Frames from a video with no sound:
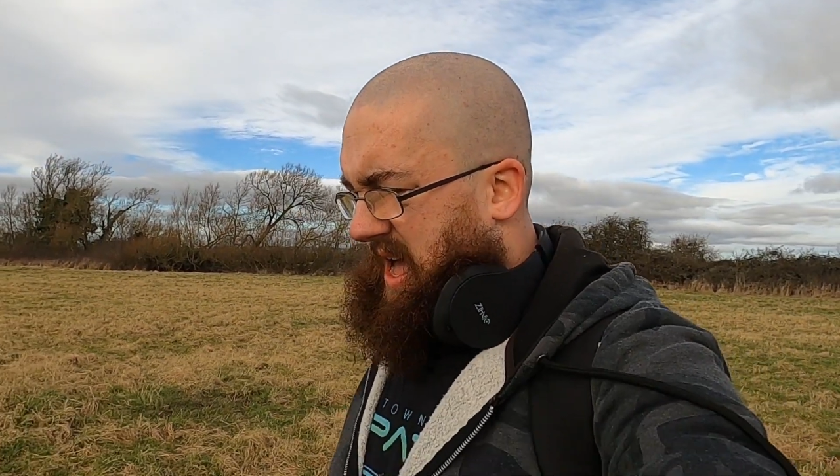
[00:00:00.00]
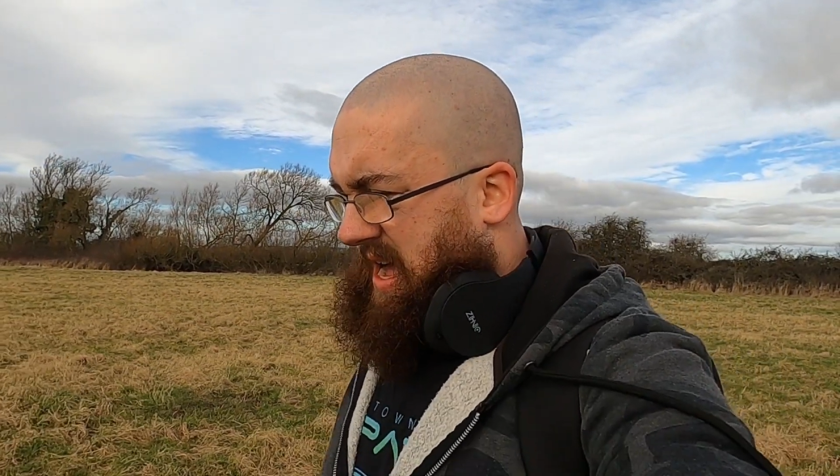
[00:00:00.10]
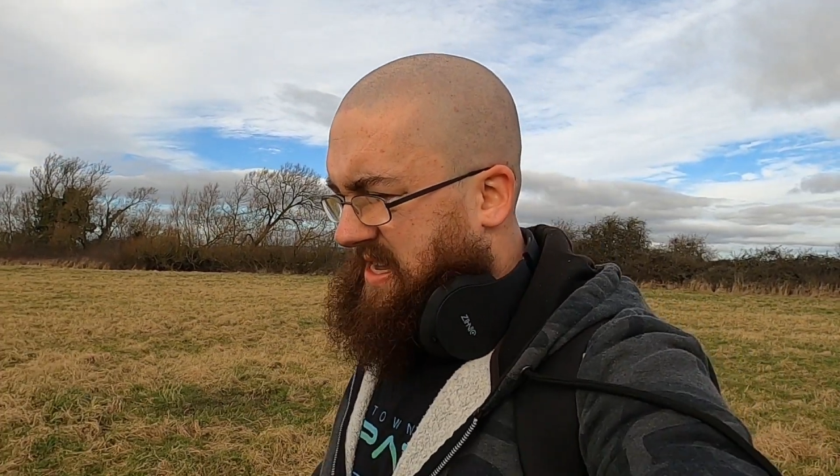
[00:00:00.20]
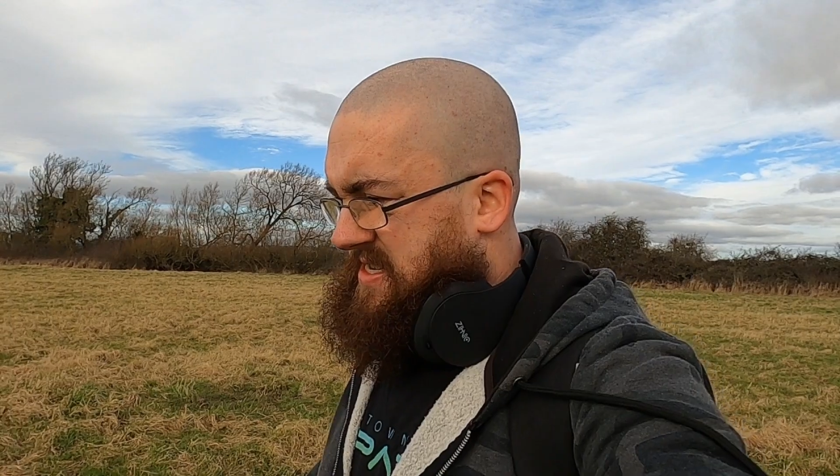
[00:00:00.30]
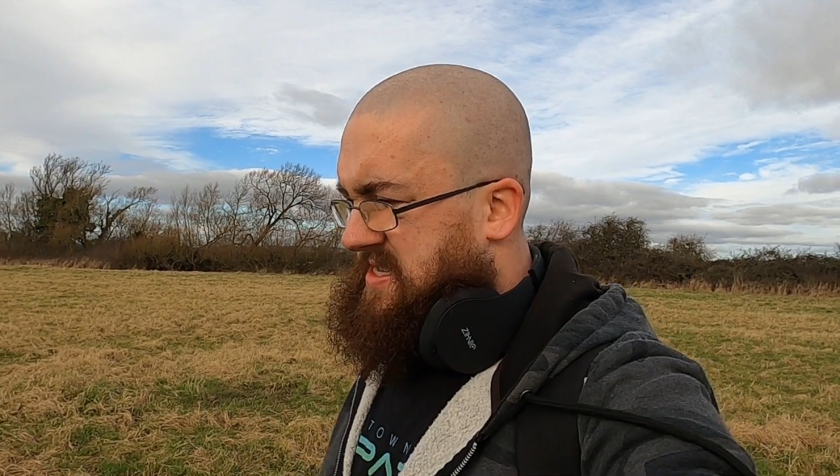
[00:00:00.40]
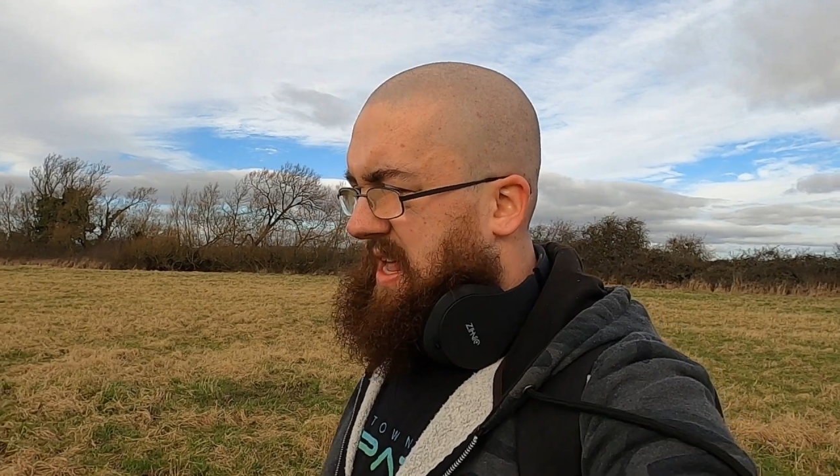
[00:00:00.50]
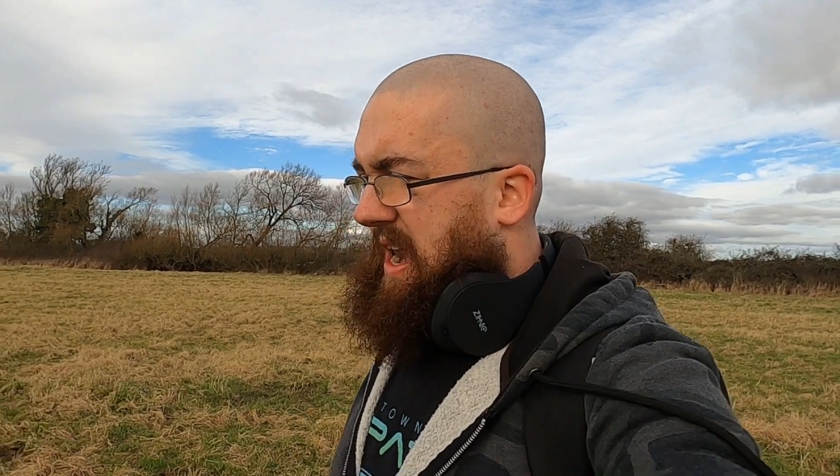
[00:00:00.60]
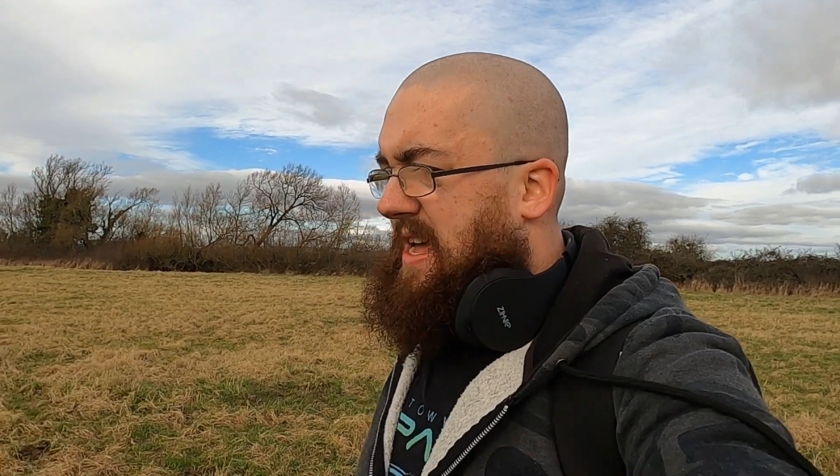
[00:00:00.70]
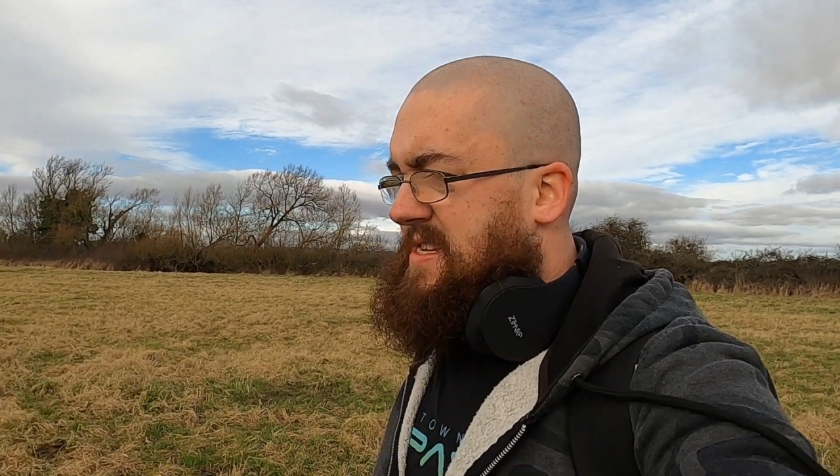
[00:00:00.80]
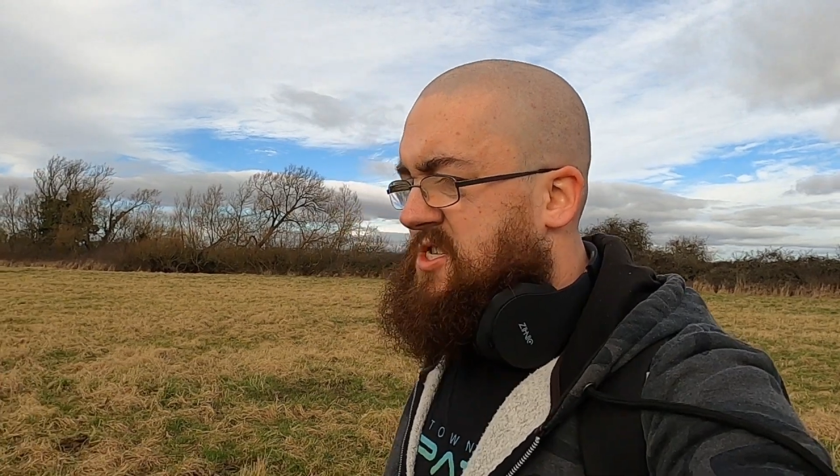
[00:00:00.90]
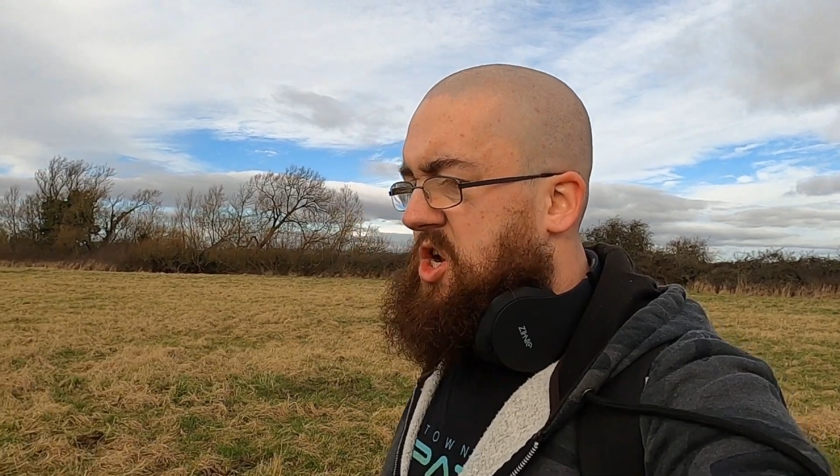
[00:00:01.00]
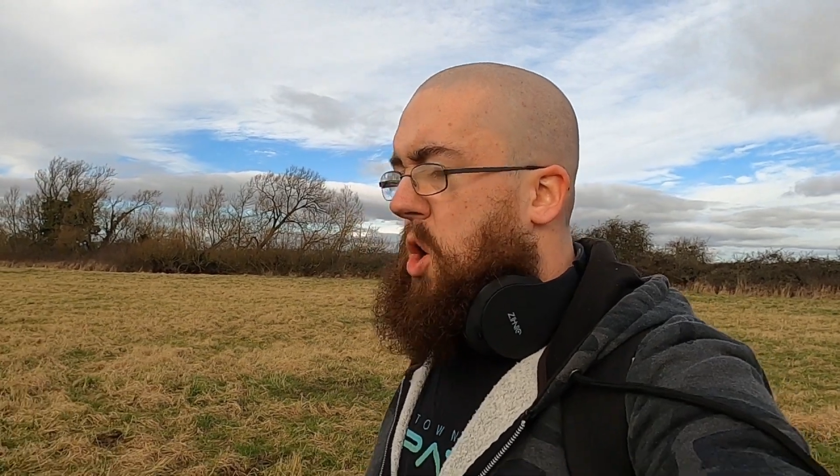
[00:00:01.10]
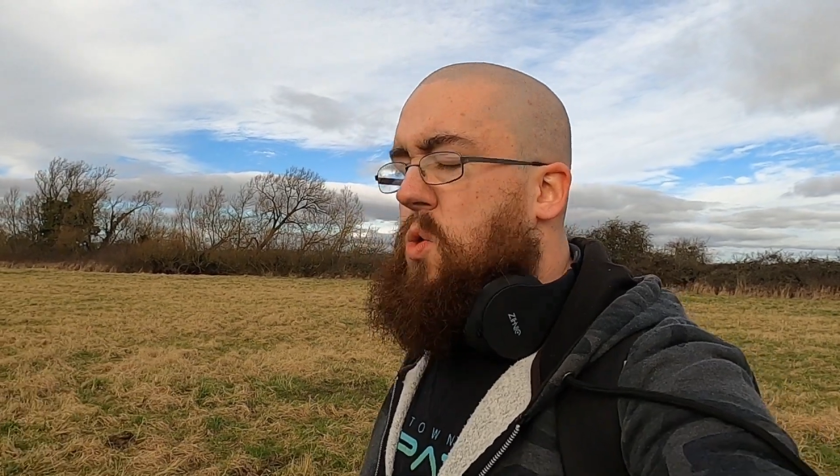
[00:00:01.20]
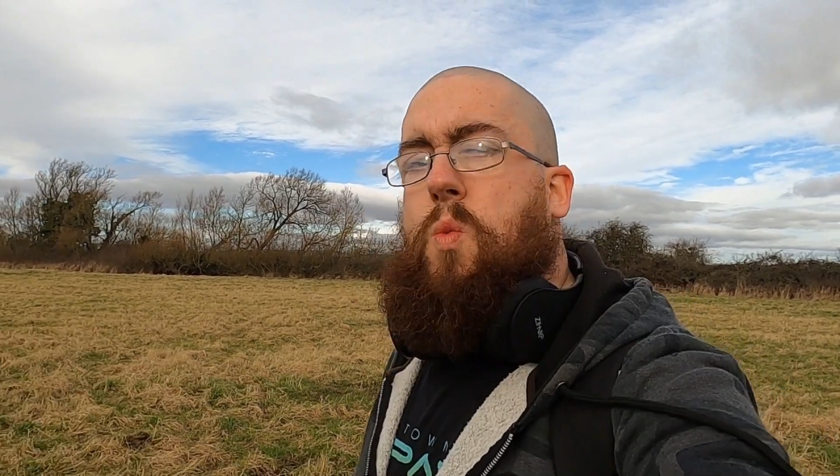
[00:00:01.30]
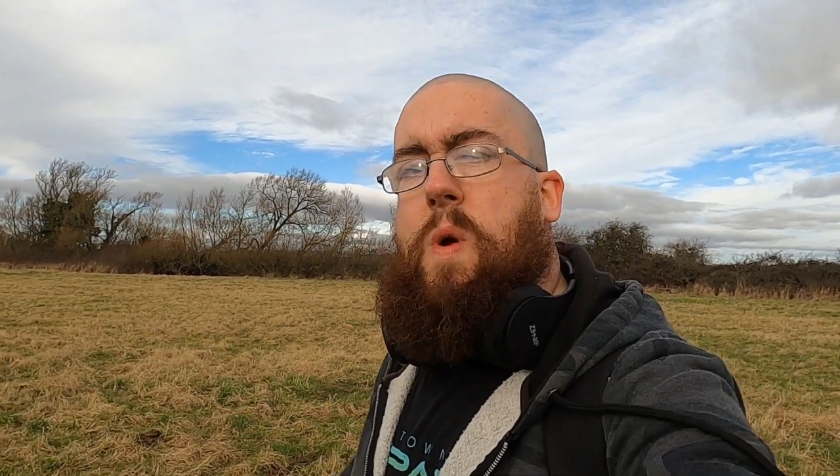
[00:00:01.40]
as the last
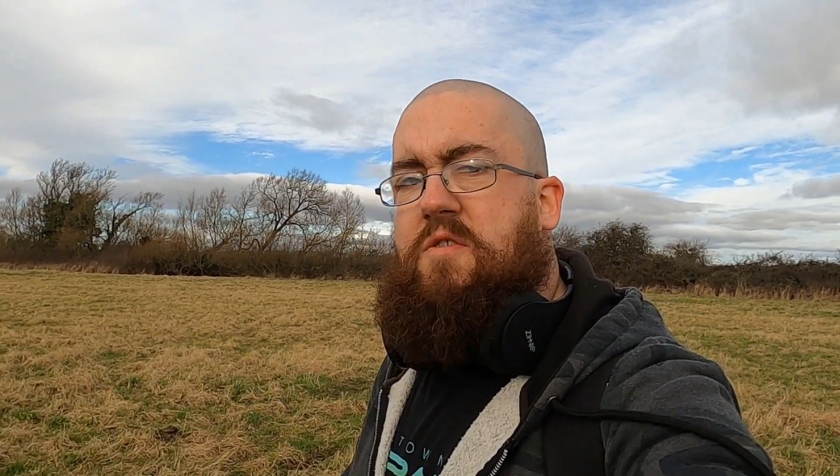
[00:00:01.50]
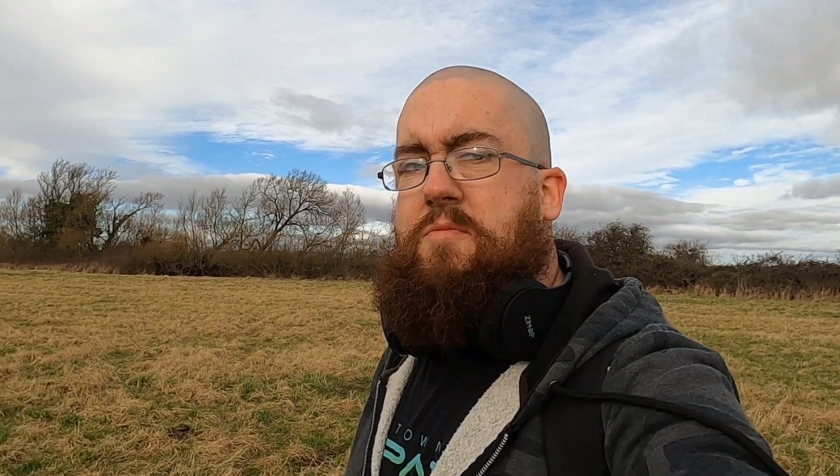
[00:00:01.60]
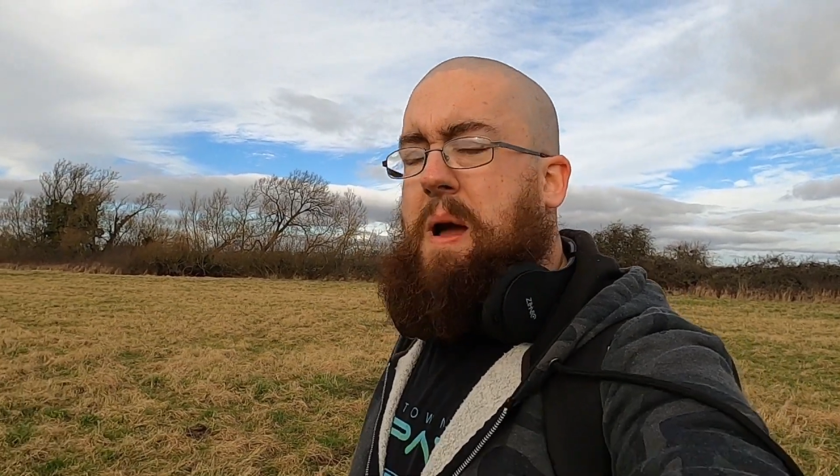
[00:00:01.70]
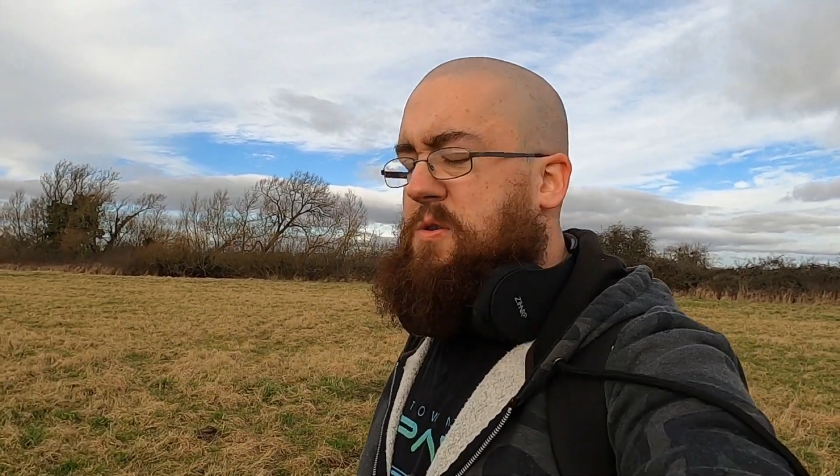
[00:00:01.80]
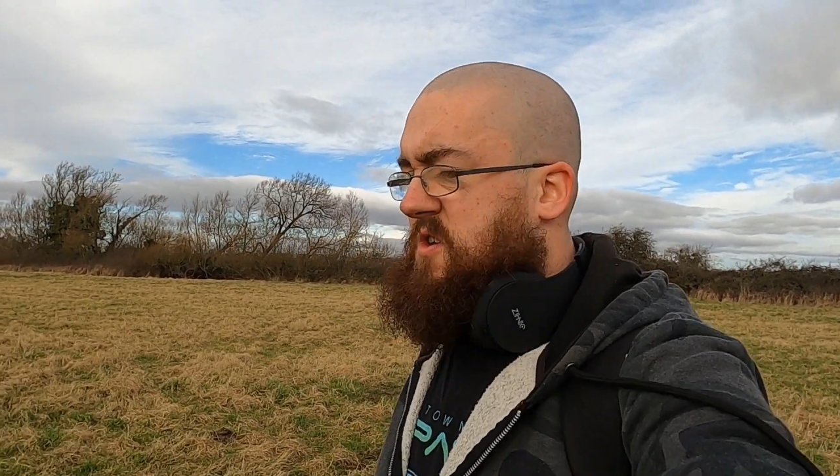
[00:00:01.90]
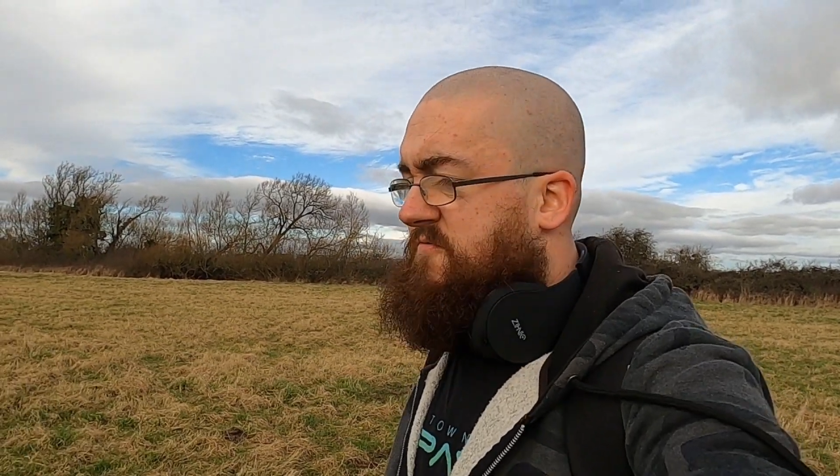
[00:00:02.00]
known whereabouts